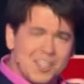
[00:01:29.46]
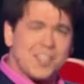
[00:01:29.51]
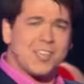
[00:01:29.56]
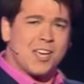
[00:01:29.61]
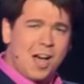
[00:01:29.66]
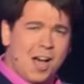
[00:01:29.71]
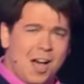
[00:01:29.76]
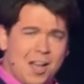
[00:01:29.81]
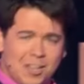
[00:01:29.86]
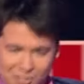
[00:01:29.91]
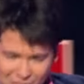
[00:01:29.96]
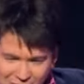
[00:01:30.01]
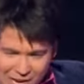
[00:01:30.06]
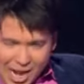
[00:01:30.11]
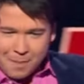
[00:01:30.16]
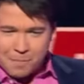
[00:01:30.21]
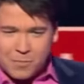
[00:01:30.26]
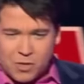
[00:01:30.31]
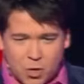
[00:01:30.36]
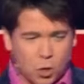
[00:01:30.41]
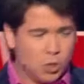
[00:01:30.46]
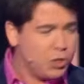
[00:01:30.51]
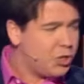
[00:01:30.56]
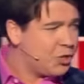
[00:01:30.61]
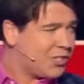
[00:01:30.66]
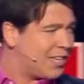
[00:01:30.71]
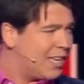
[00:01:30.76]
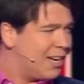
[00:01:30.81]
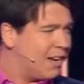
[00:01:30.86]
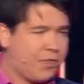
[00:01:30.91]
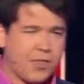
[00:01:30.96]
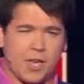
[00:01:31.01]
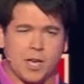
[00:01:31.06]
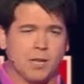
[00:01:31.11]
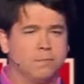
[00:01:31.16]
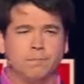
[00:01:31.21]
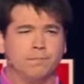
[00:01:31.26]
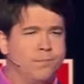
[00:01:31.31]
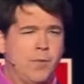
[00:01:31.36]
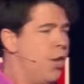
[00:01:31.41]
the car, slam the door. Do you see
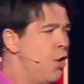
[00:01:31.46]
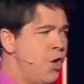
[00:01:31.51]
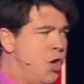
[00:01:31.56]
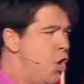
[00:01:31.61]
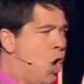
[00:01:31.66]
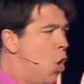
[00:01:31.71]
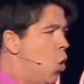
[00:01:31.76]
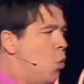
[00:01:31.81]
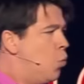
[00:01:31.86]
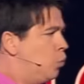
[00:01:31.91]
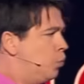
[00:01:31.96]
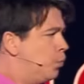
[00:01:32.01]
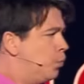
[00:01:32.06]
anything? No.